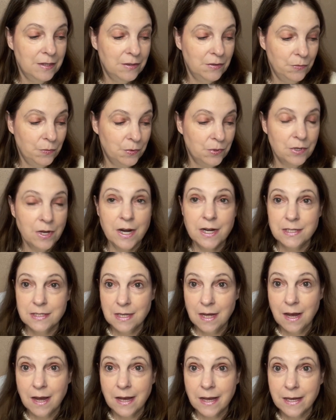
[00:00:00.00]
not as
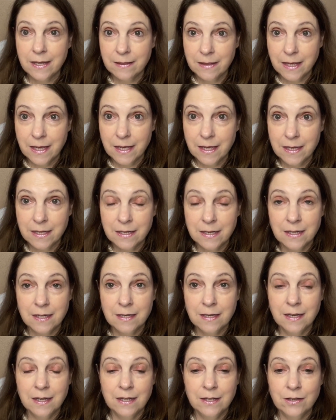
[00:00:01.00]
high then,
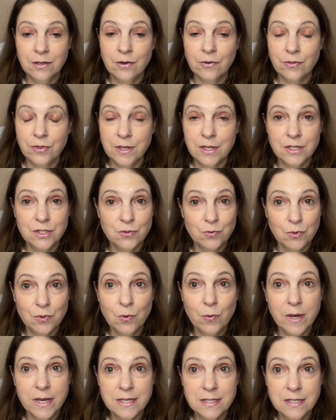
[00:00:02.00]
and, you know, things were
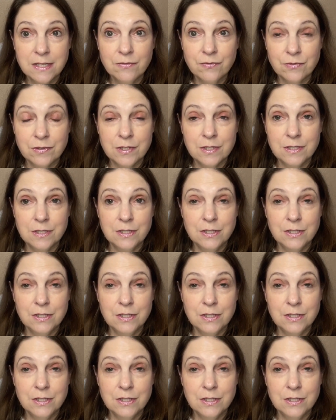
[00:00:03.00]
quite different.